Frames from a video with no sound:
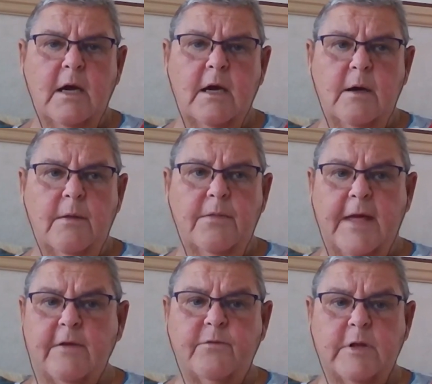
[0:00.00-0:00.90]

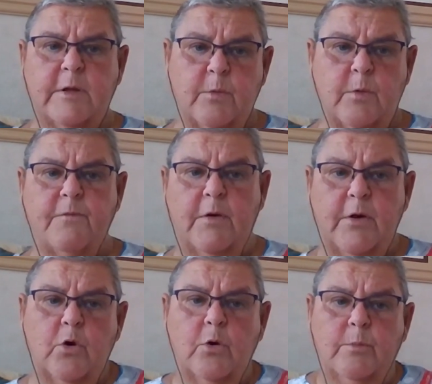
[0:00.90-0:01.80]
thankfully they were very
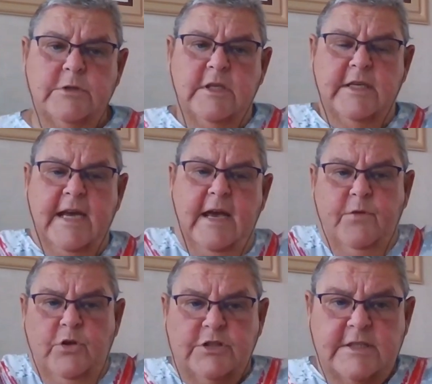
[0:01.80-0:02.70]
open to the
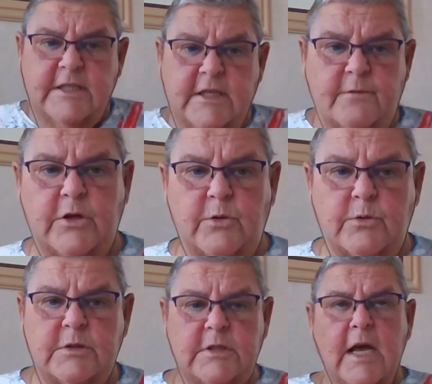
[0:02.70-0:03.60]
diversity of use.
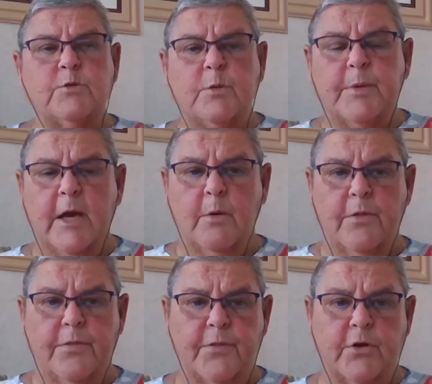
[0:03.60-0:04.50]
And I think this will be
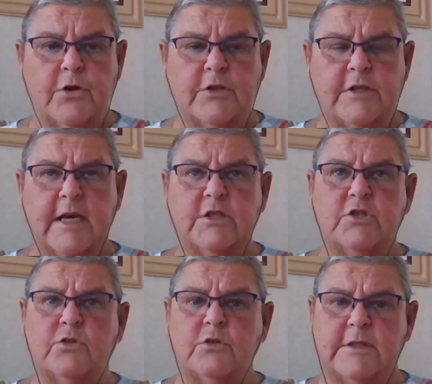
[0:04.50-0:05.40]
our third
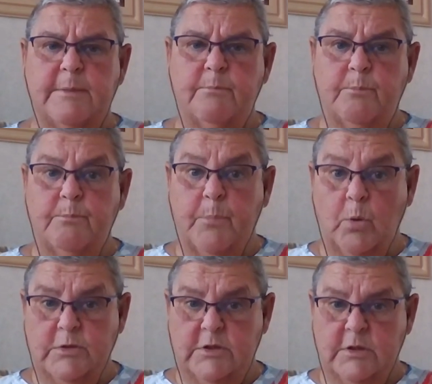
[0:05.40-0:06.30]
nationals in
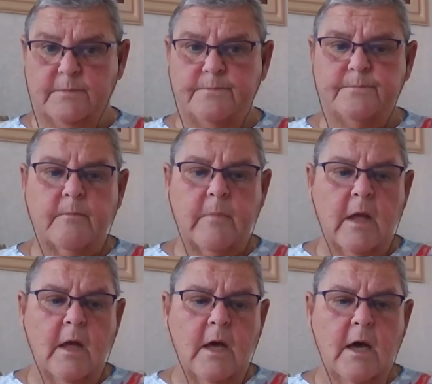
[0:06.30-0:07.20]
Bolton.
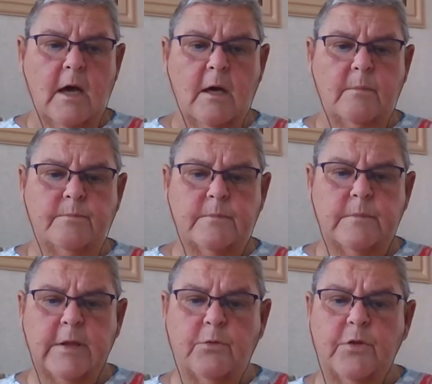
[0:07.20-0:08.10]
The other thing
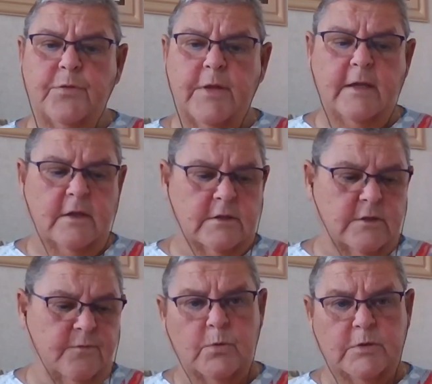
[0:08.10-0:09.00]
that's fabulous
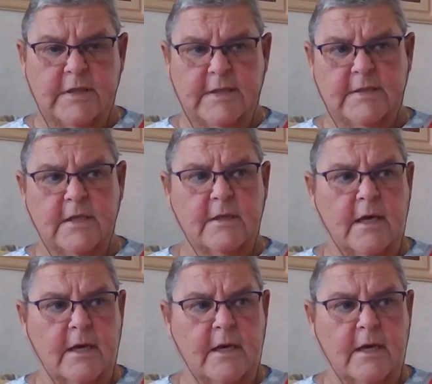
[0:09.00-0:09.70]
about Bolton is that